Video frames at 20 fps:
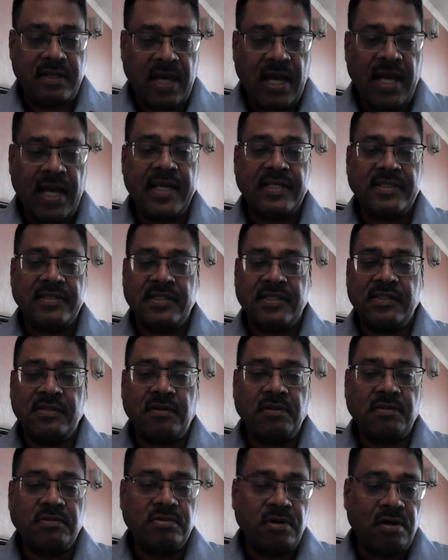IISc is
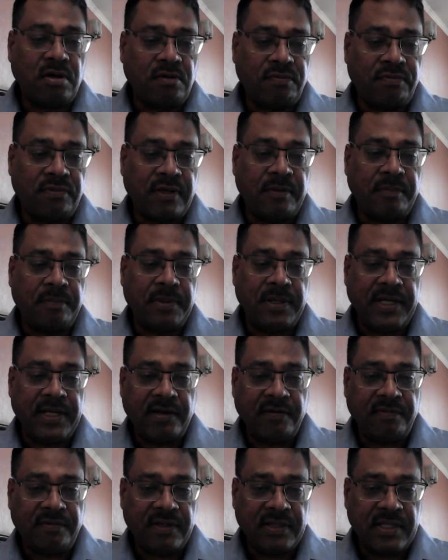also offering
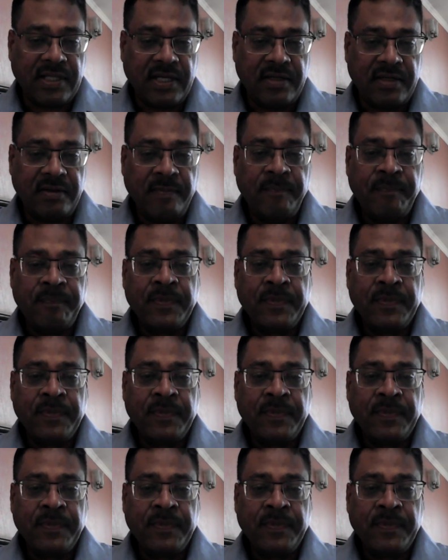PDF in that.